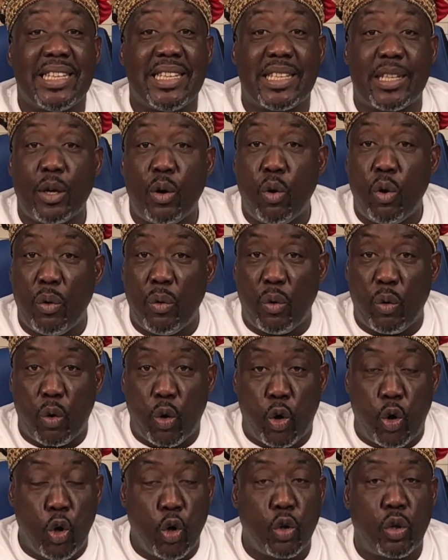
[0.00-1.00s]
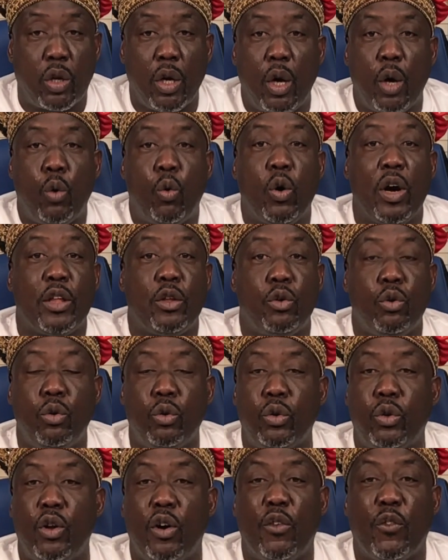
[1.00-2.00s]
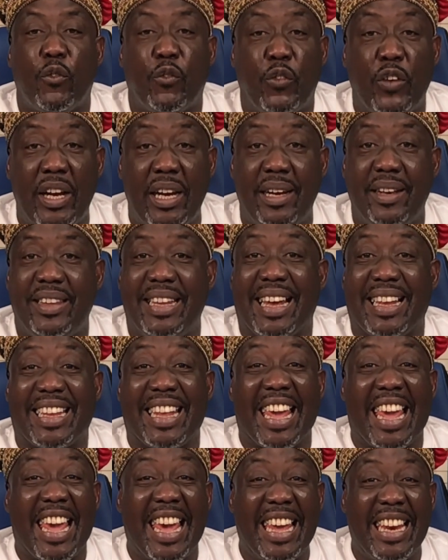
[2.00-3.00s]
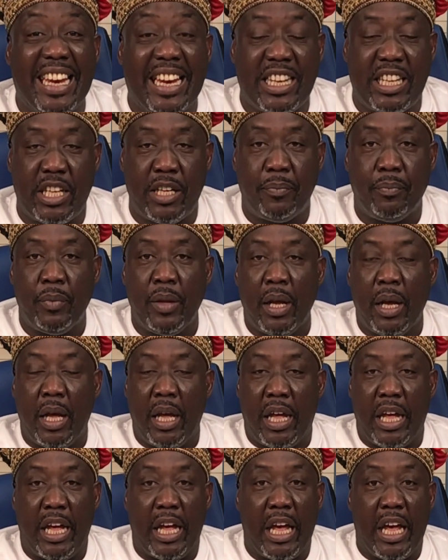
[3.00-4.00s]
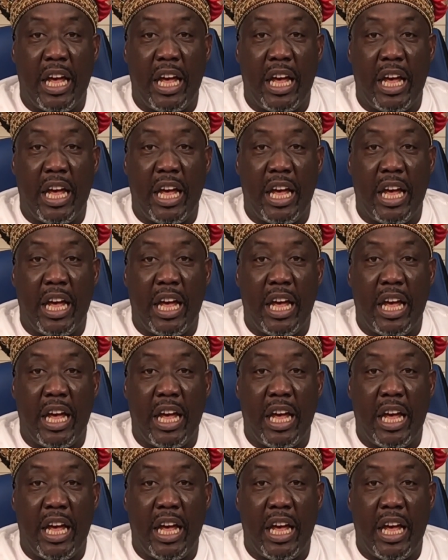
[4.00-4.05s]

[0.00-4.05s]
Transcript: This is good when you don't feel that the energy